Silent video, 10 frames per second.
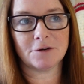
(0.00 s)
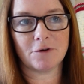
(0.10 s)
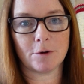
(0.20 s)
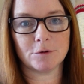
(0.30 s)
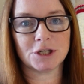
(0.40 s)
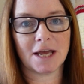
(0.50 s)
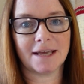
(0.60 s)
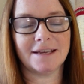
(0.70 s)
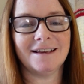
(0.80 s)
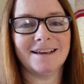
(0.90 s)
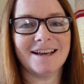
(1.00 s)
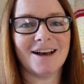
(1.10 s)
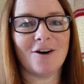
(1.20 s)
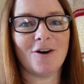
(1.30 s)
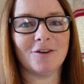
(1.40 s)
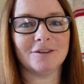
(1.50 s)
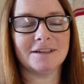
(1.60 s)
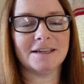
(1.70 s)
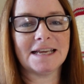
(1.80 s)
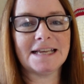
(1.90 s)
Crochet
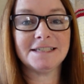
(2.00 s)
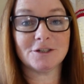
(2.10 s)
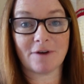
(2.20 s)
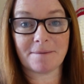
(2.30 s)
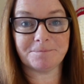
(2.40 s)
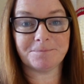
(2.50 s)
on Instagram,